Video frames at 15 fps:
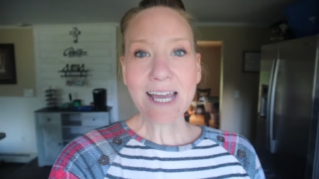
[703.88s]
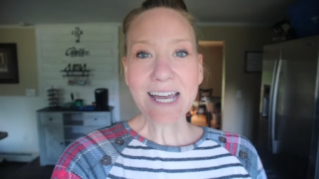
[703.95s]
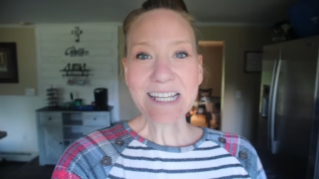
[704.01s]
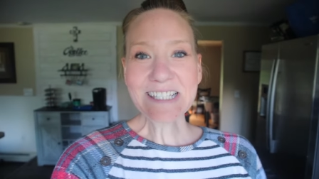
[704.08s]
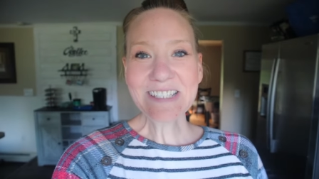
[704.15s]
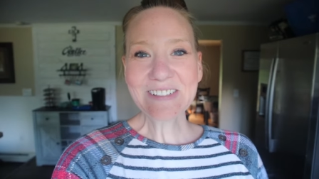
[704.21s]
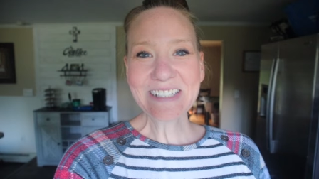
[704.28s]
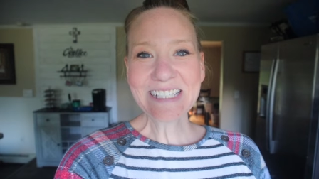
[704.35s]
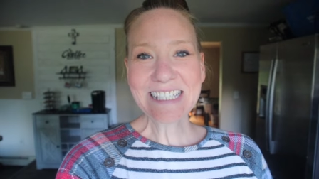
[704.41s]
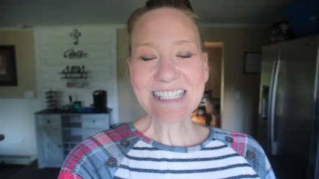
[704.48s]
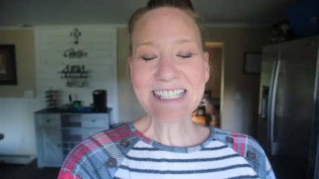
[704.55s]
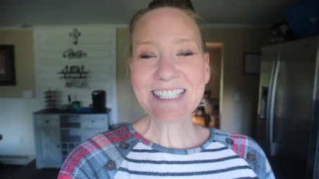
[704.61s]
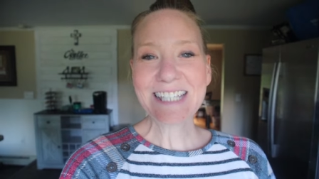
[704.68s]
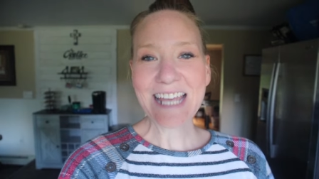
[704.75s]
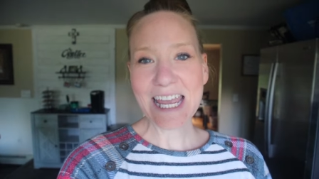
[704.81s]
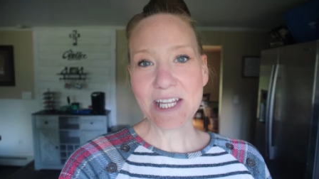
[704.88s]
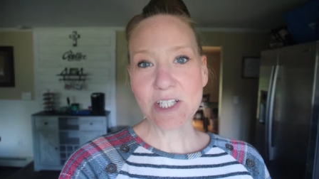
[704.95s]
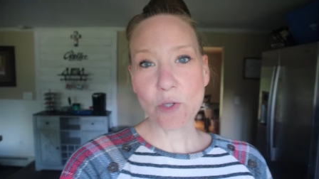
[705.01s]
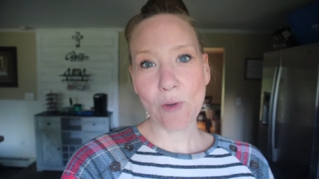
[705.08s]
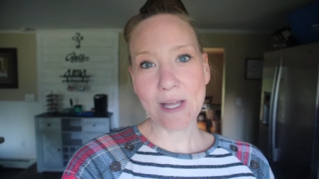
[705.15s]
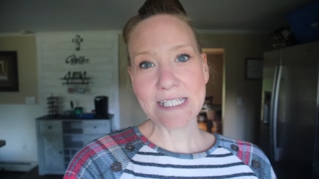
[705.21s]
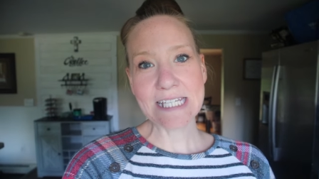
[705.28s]
guys, so it is day
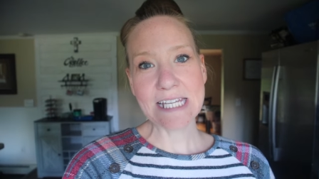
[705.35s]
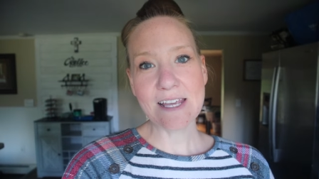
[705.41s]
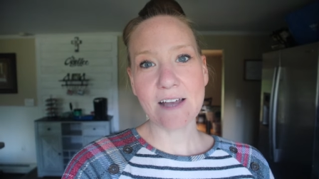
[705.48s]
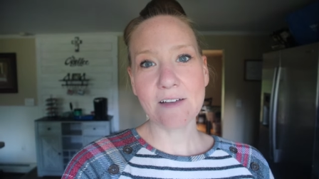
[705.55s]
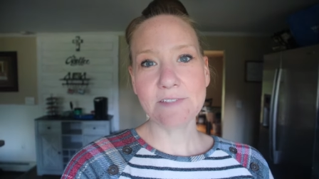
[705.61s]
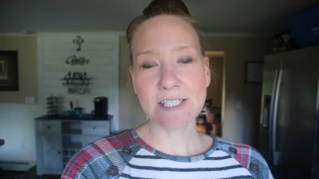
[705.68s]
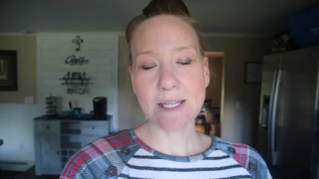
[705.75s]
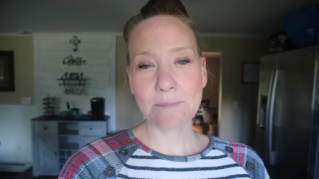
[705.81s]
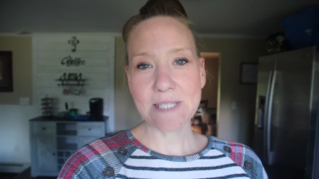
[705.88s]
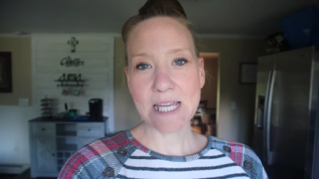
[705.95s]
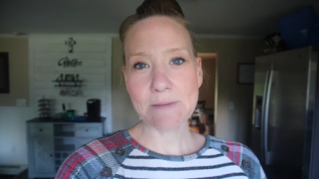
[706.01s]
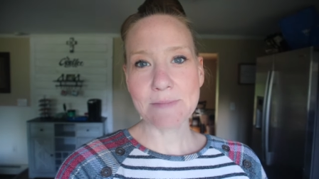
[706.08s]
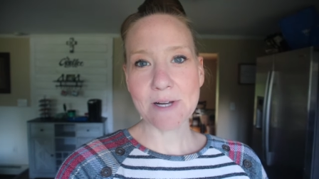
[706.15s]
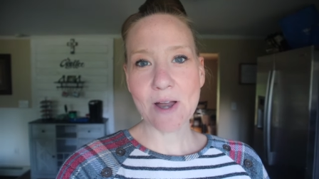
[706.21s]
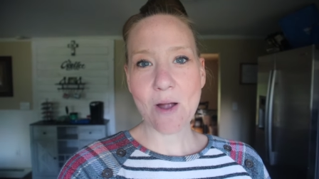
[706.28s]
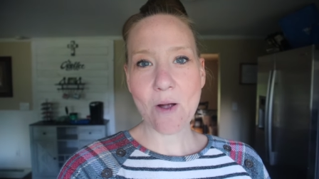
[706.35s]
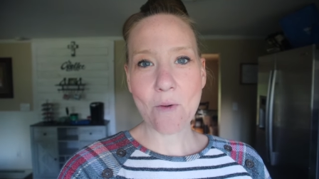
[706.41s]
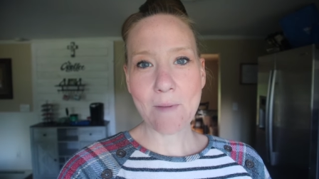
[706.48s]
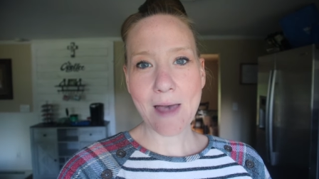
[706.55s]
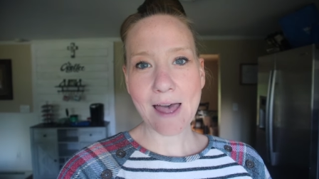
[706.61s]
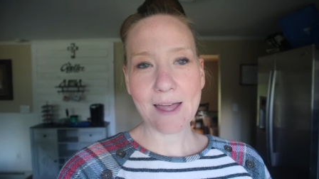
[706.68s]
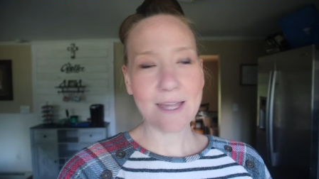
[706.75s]
20 of September
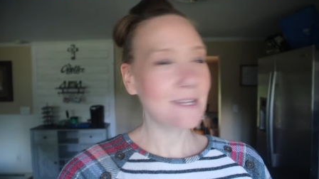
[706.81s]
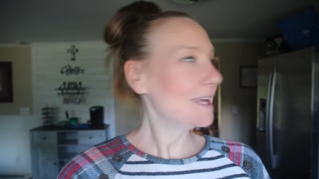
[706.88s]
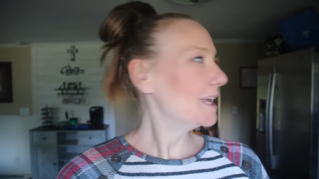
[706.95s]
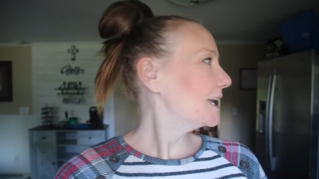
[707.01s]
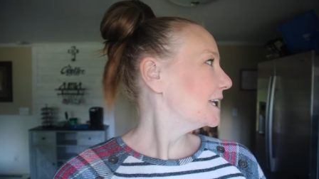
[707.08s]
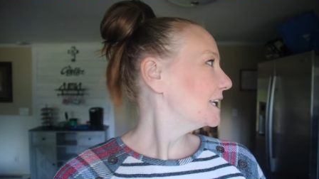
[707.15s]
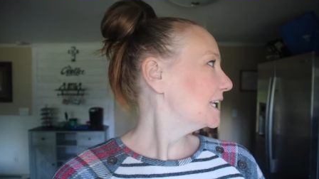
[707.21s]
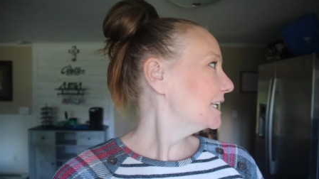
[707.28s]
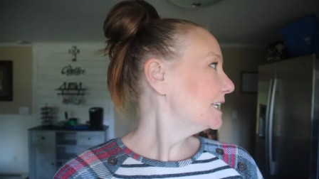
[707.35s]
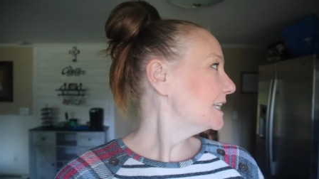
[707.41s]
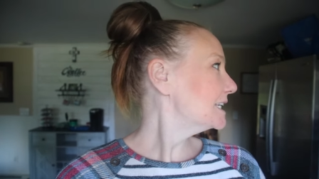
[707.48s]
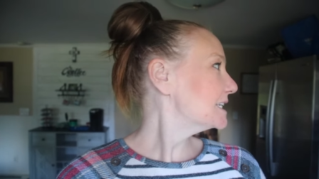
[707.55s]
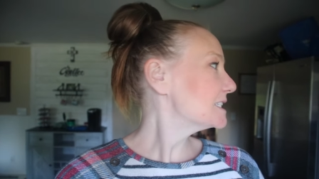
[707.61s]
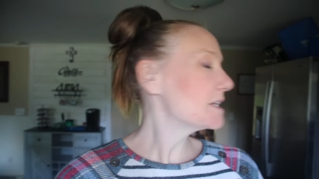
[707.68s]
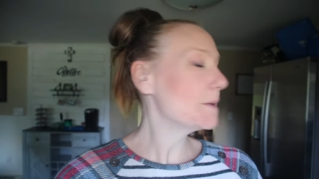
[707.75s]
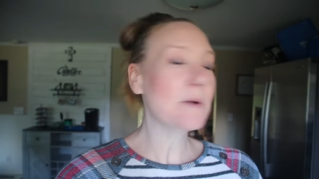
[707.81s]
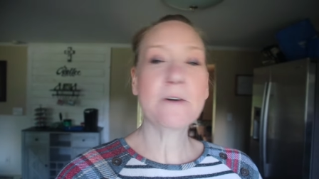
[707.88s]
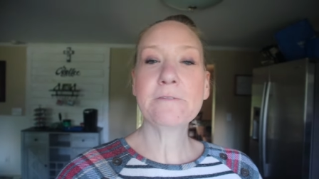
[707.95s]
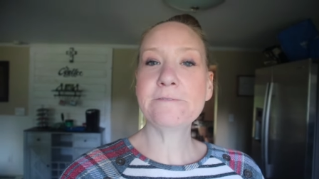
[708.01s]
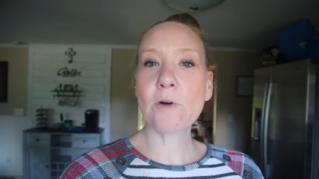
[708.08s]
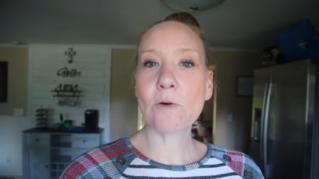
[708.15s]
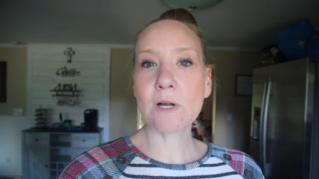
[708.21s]
OMAD, and it is
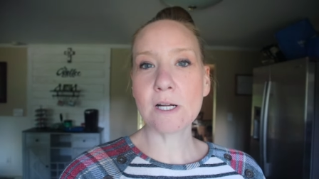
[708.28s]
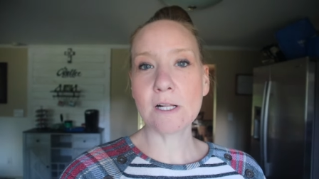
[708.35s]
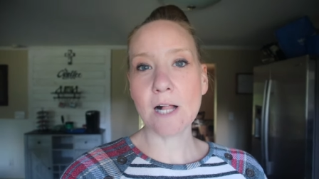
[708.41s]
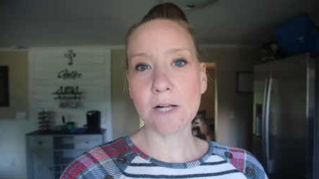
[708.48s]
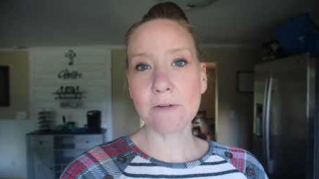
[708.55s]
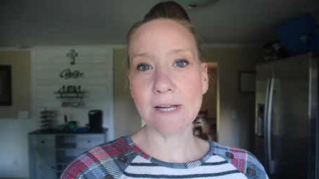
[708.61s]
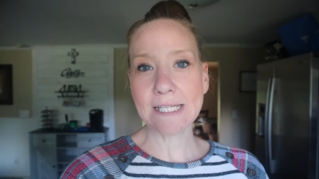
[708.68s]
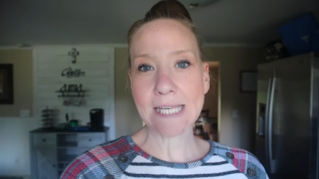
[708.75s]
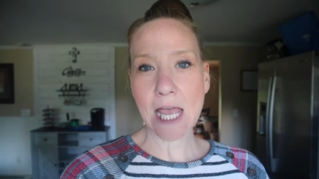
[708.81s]
about 4 o'clock right